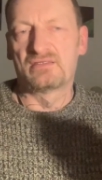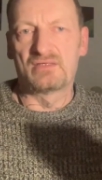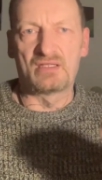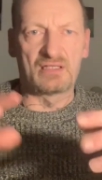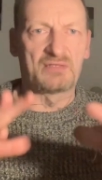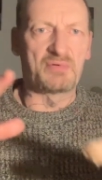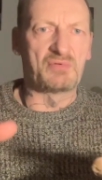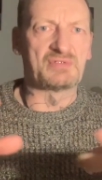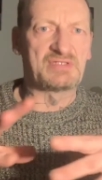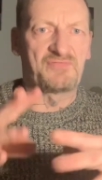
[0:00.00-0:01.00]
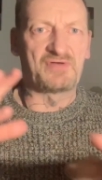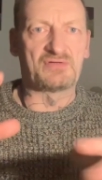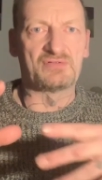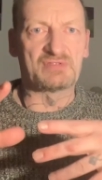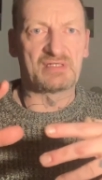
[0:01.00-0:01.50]
a little bit more
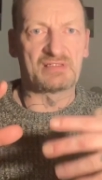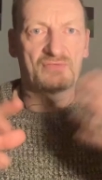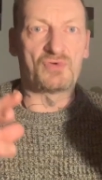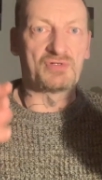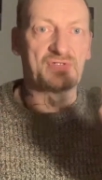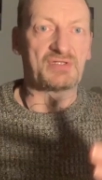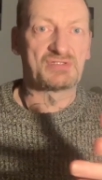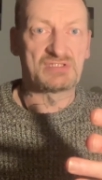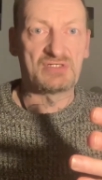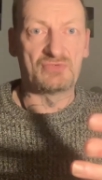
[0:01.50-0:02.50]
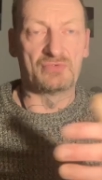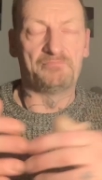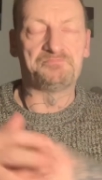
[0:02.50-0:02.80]
difficult than the one and the two.